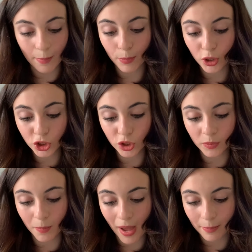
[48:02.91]
and punched up
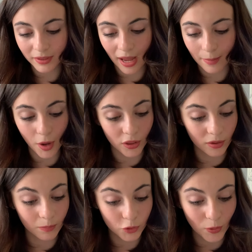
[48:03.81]
the MAM cam on
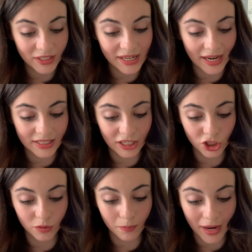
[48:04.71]
the
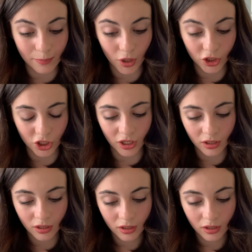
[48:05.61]
28-inch main monitor.